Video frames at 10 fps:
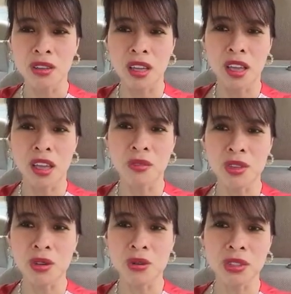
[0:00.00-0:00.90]

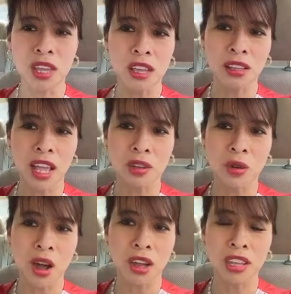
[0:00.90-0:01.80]
if you think that
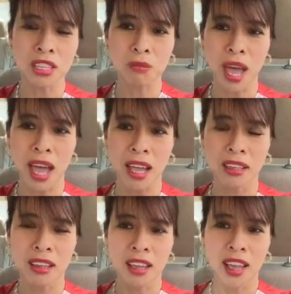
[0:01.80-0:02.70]
you are this
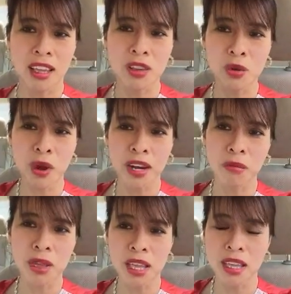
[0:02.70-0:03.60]
bag and you want
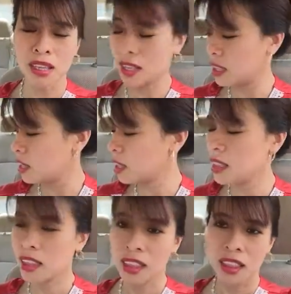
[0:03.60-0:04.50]
to be
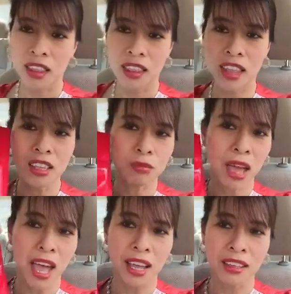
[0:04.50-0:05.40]
this
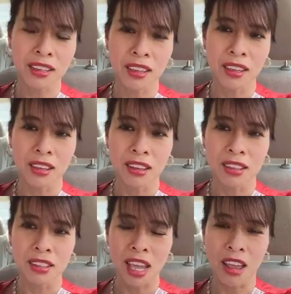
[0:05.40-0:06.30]
bag,
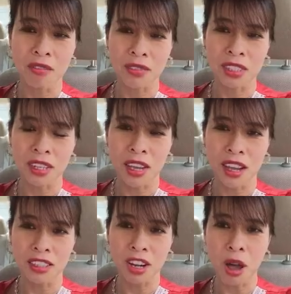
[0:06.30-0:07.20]

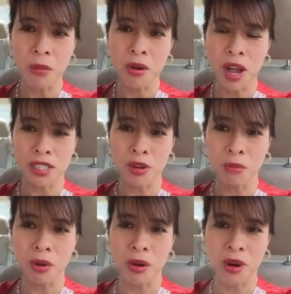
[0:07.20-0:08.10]
double or
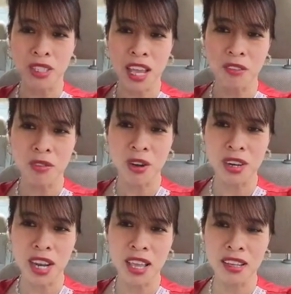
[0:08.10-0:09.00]
triple or tenfold
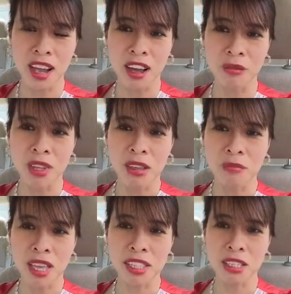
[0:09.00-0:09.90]
your income,
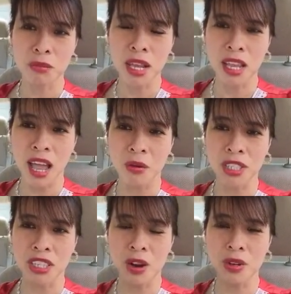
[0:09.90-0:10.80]
message me. I
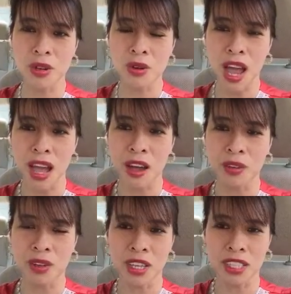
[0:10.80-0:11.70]
will show you
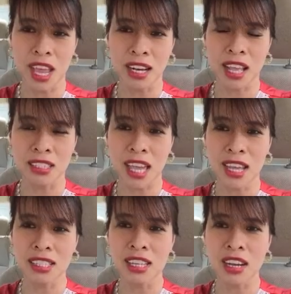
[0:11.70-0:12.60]
how you can take this
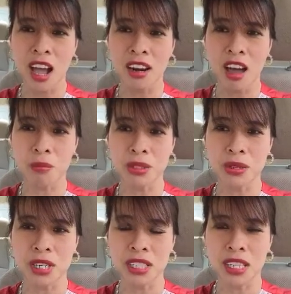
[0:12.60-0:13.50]
$18
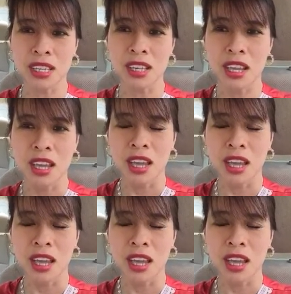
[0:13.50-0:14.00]
opportunity